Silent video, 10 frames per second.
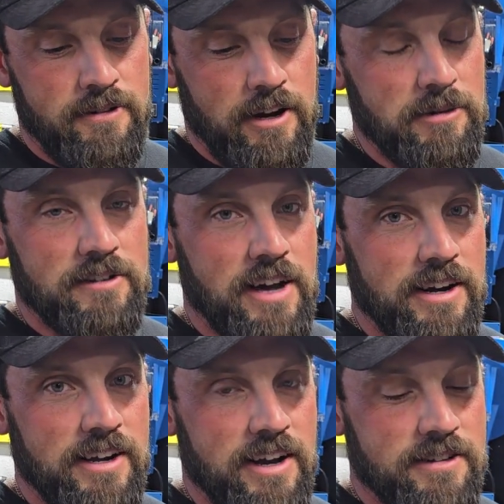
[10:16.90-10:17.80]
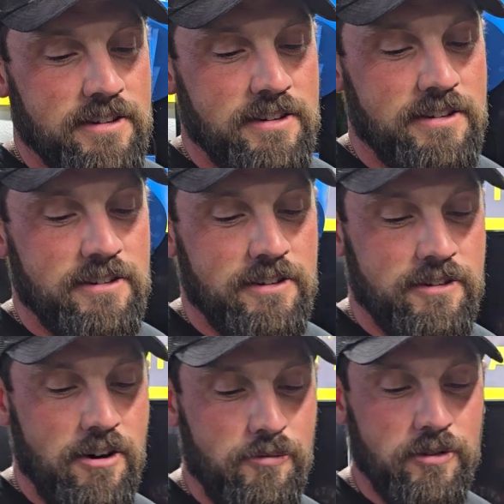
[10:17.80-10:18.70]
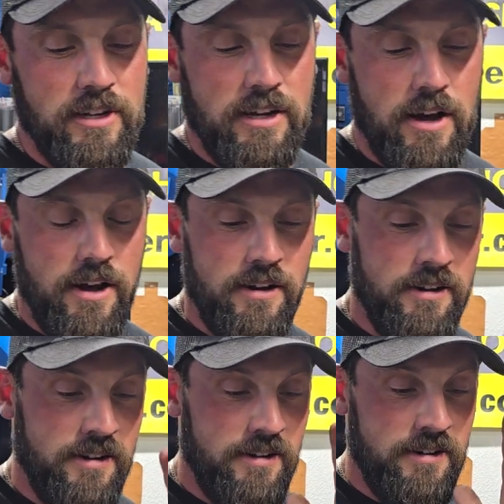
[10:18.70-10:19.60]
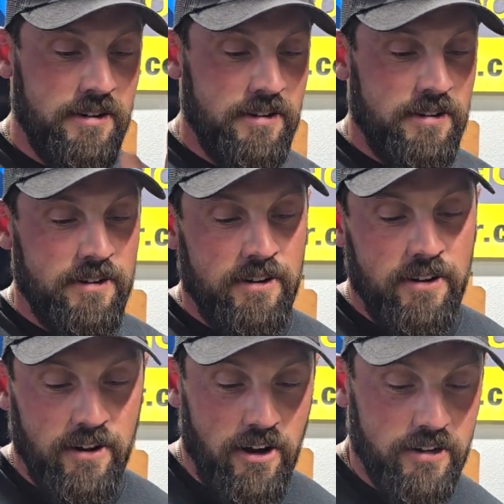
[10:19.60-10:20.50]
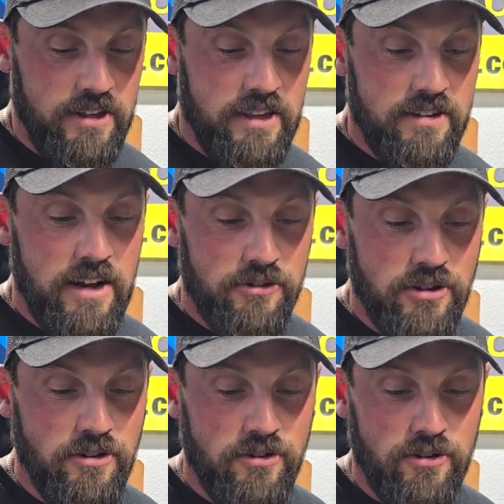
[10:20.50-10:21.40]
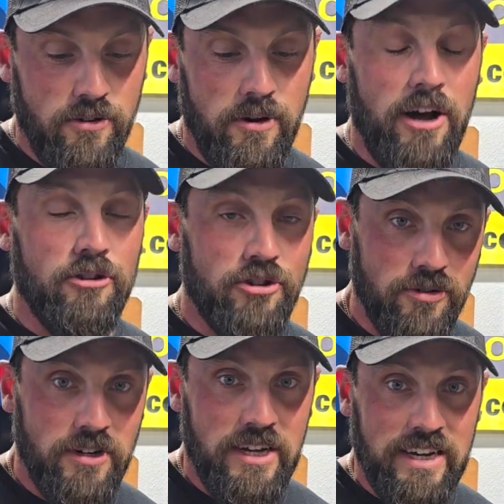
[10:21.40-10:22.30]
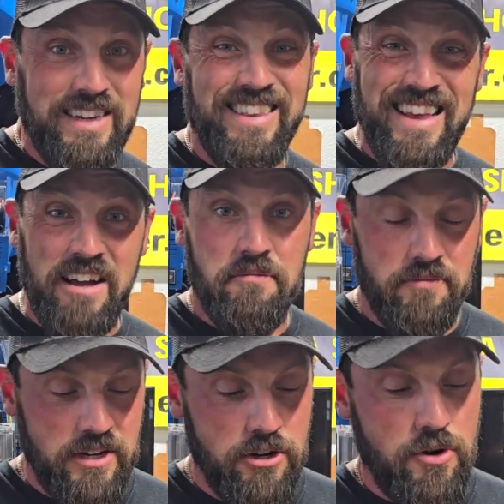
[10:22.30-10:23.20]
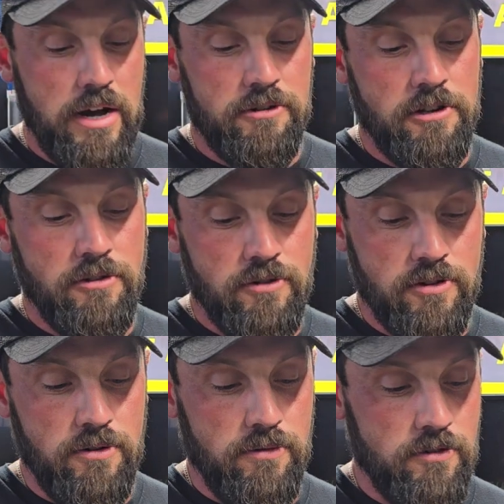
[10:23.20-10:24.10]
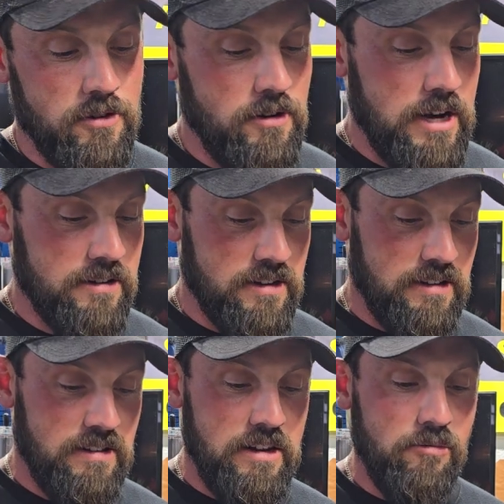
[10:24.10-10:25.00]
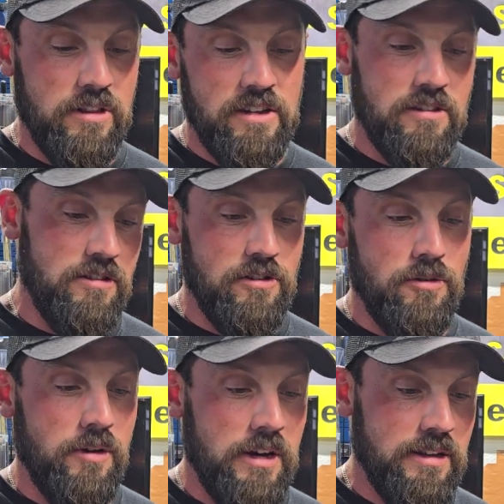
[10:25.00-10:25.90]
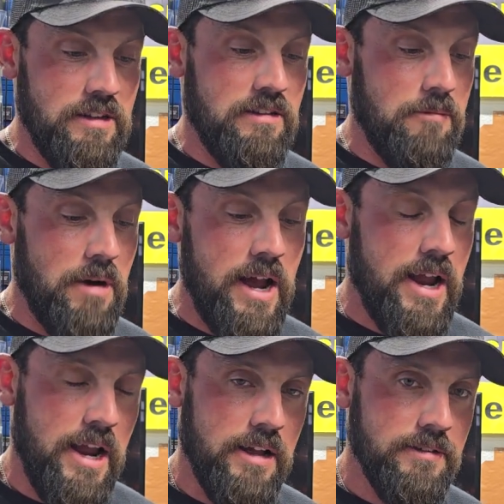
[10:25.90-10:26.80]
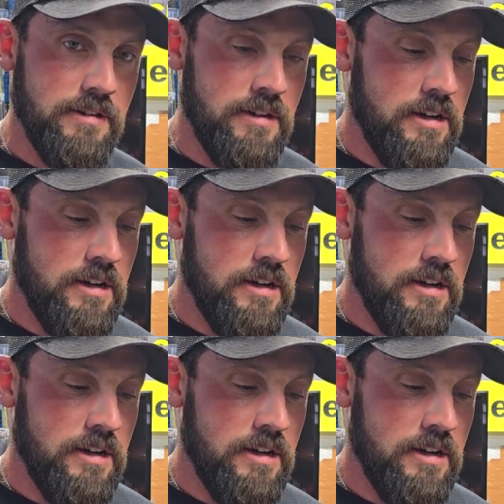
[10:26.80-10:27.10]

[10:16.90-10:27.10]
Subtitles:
I'm excited, guys. Hopefully, I'll get this out to you soon. I'll shoot it and get that video out to you soon so you guys can see what this is doing, at least in my hands,